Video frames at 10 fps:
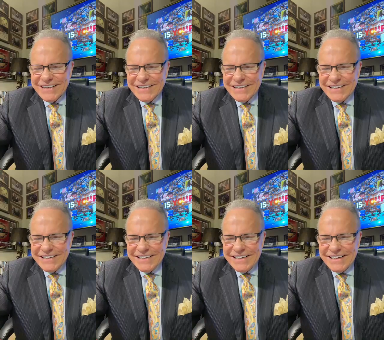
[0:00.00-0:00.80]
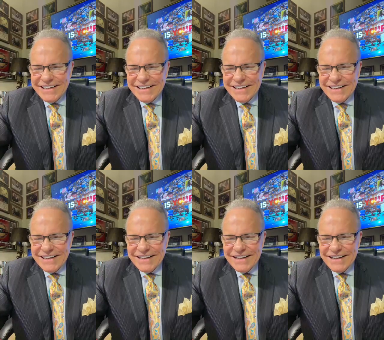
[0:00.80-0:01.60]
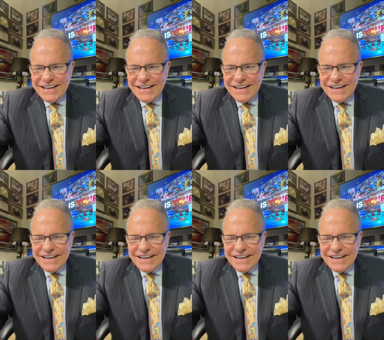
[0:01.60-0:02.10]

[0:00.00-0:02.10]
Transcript: Nothing is said.